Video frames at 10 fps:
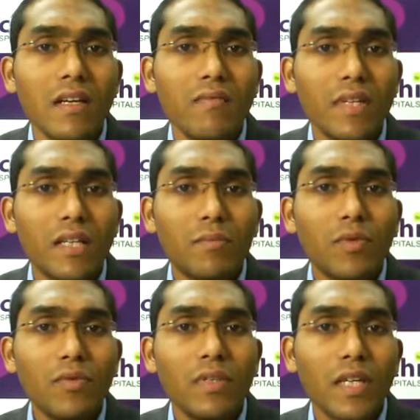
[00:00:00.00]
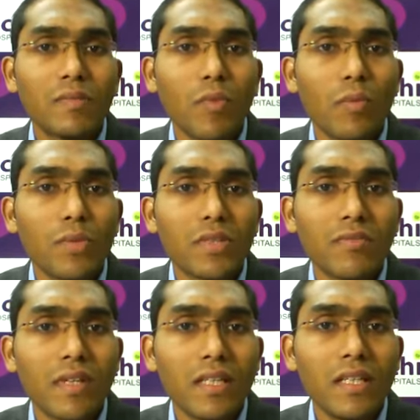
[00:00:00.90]
we remove a small piece
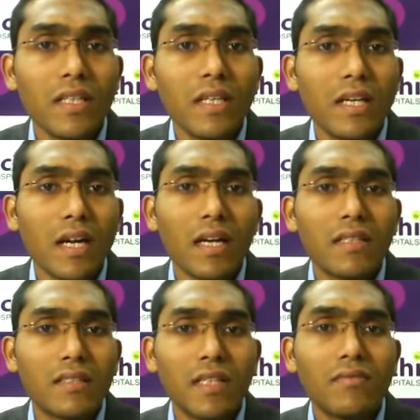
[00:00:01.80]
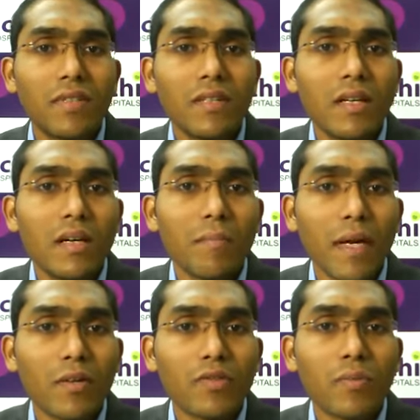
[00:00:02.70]
of kidney and send for
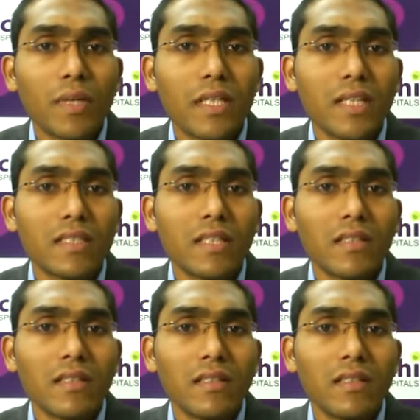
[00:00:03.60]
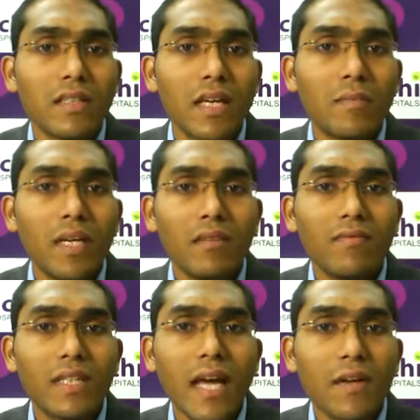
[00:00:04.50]
microscopic testing. Thereby,
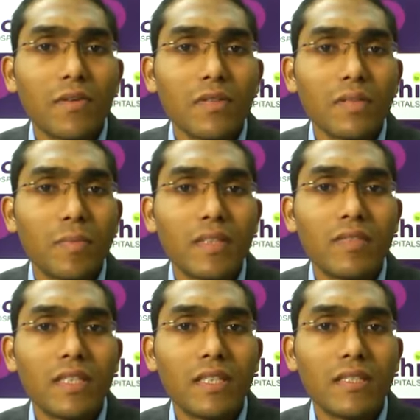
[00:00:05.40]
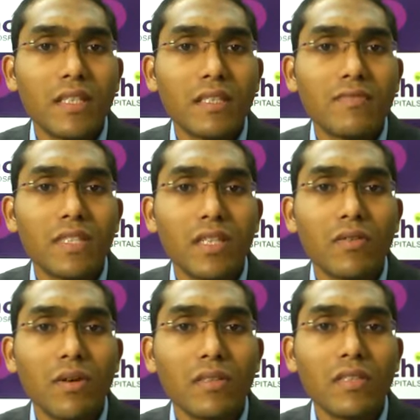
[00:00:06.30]
we diagnose specific diseases which can
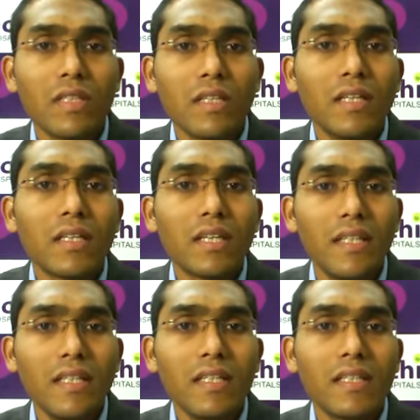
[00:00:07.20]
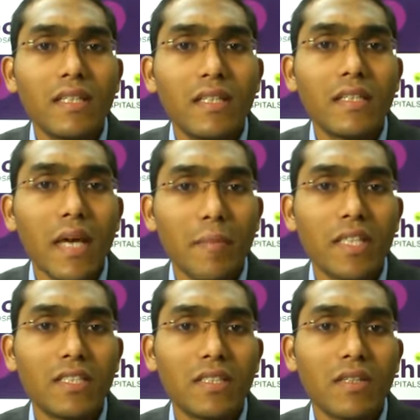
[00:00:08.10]
cause kidney
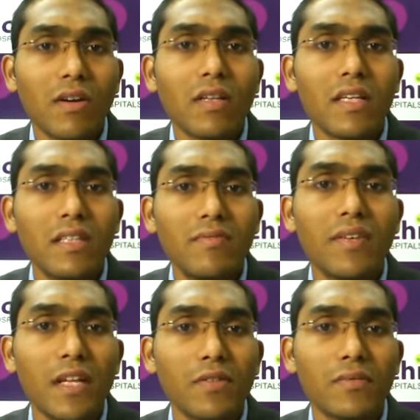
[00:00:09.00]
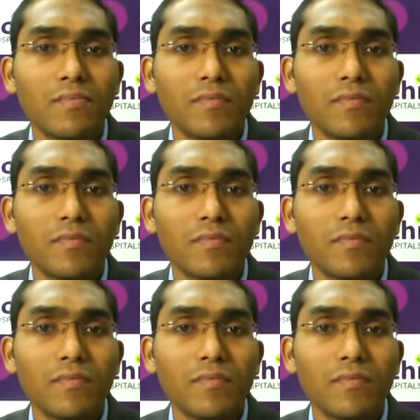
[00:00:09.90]
damage or kidney failure.